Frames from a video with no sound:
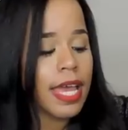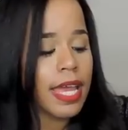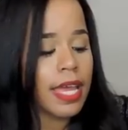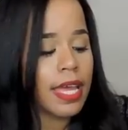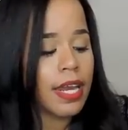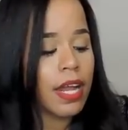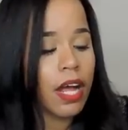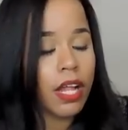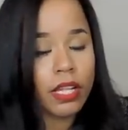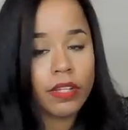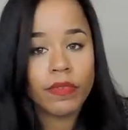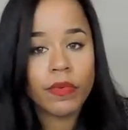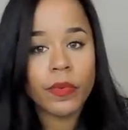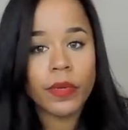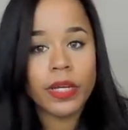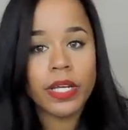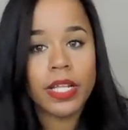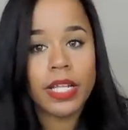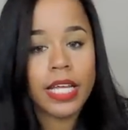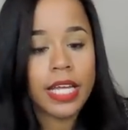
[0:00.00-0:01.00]
and olive
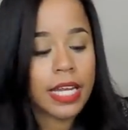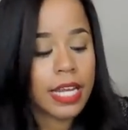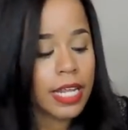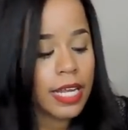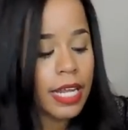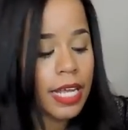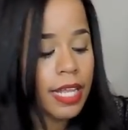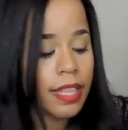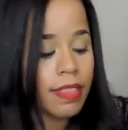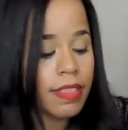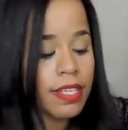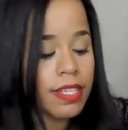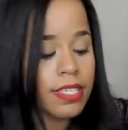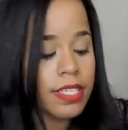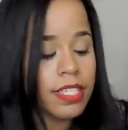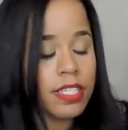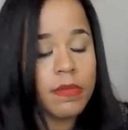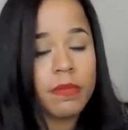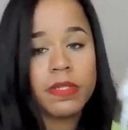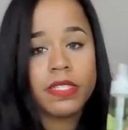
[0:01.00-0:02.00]
oil in it and
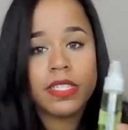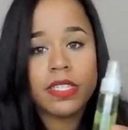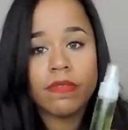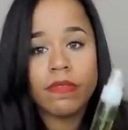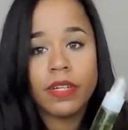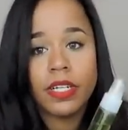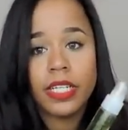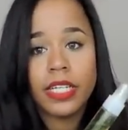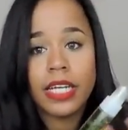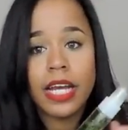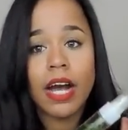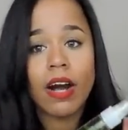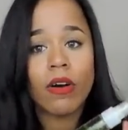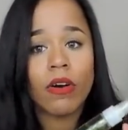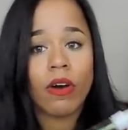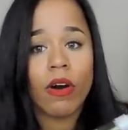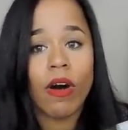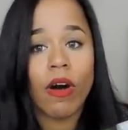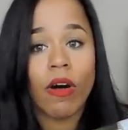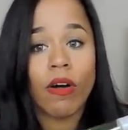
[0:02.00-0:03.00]
this is specifically
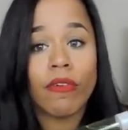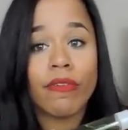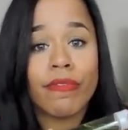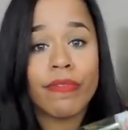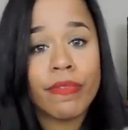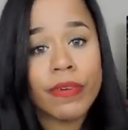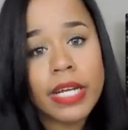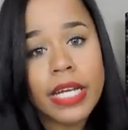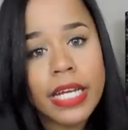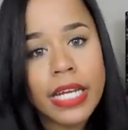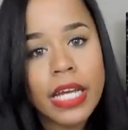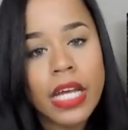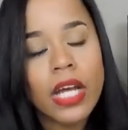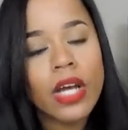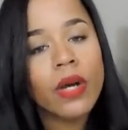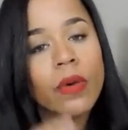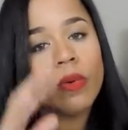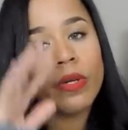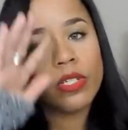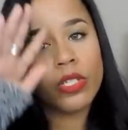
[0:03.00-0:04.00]
alcohol free
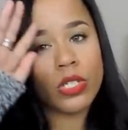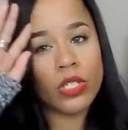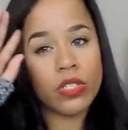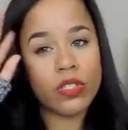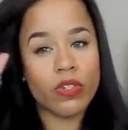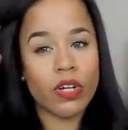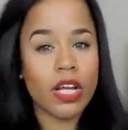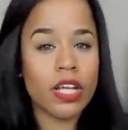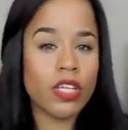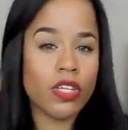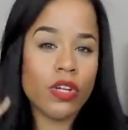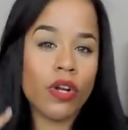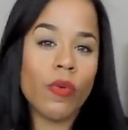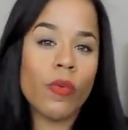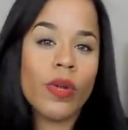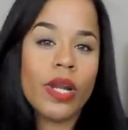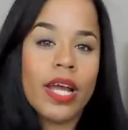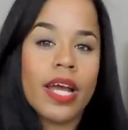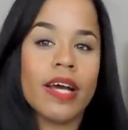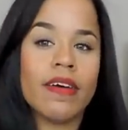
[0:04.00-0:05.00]
which is great you
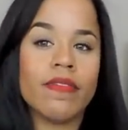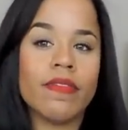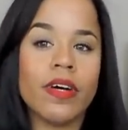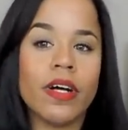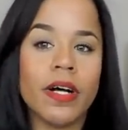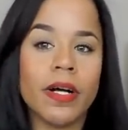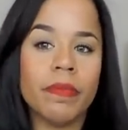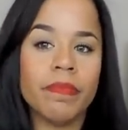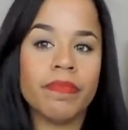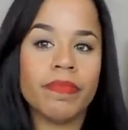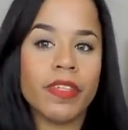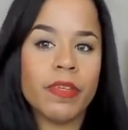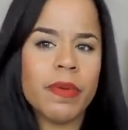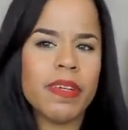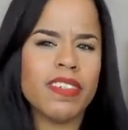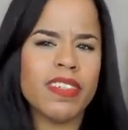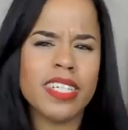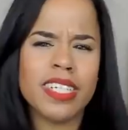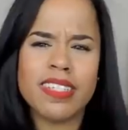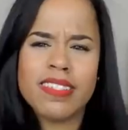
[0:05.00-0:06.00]
don't want to have um,
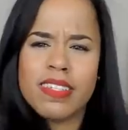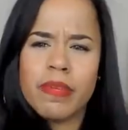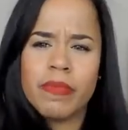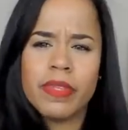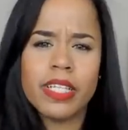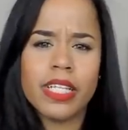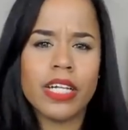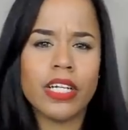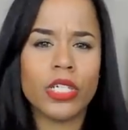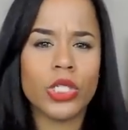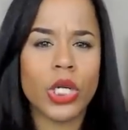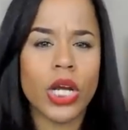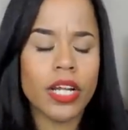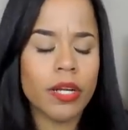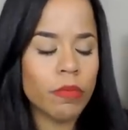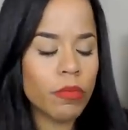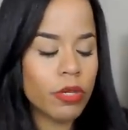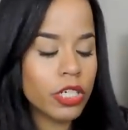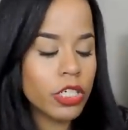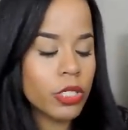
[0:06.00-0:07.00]
especially in something that you're
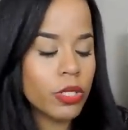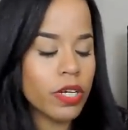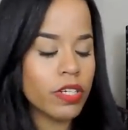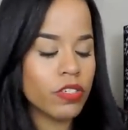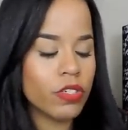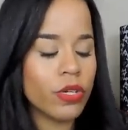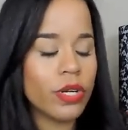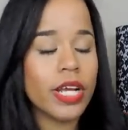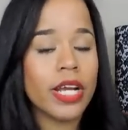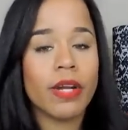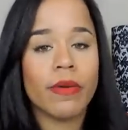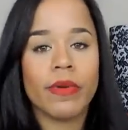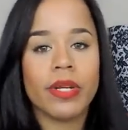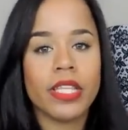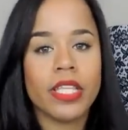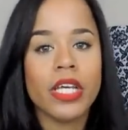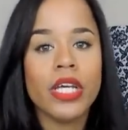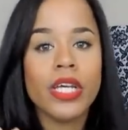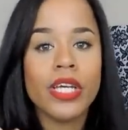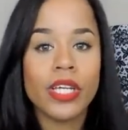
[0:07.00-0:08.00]
trying to moisturize your hair
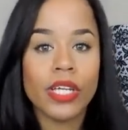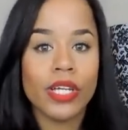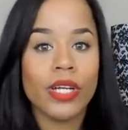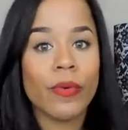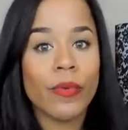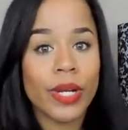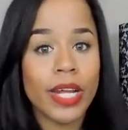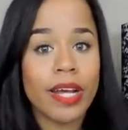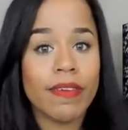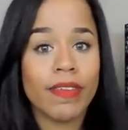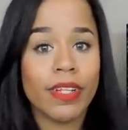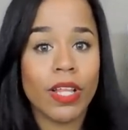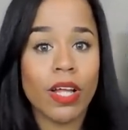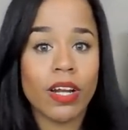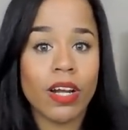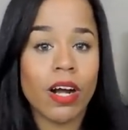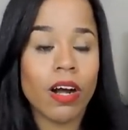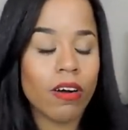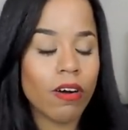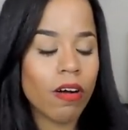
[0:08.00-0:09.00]
with you don't want to have a
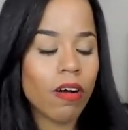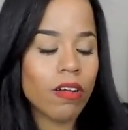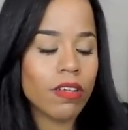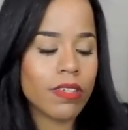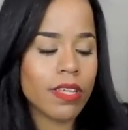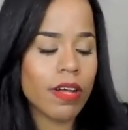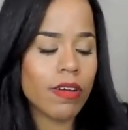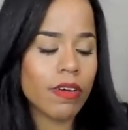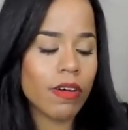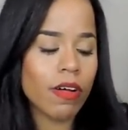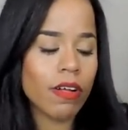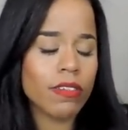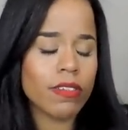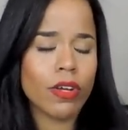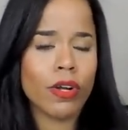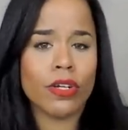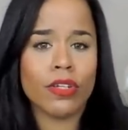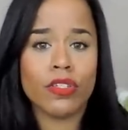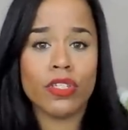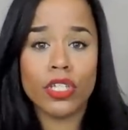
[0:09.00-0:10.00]
lot of alcohols alcohols
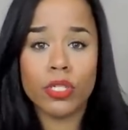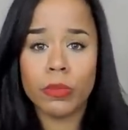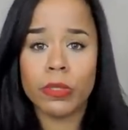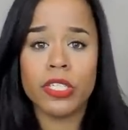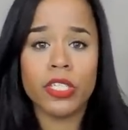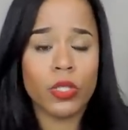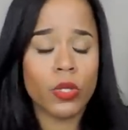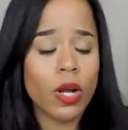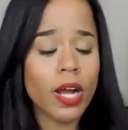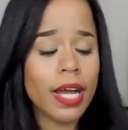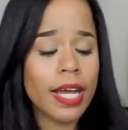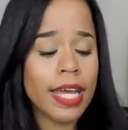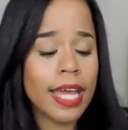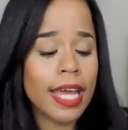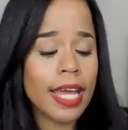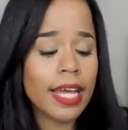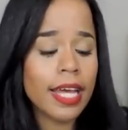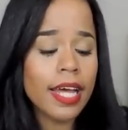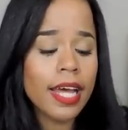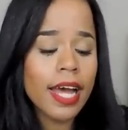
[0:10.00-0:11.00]
are super
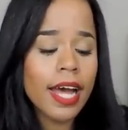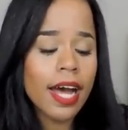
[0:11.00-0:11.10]
drying